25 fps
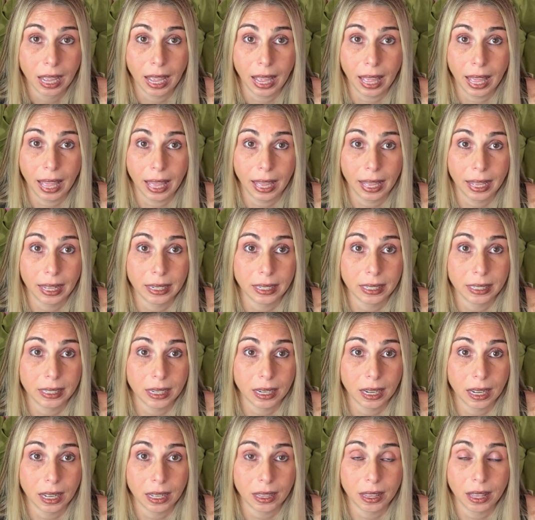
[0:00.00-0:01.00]
and
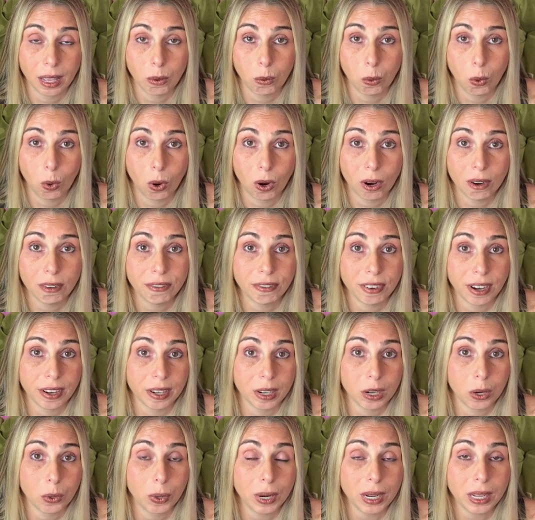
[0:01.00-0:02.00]
uh, they wore off very
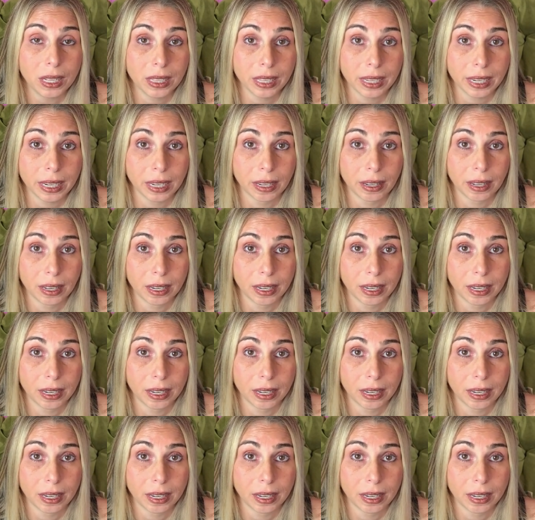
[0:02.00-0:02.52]
quickly.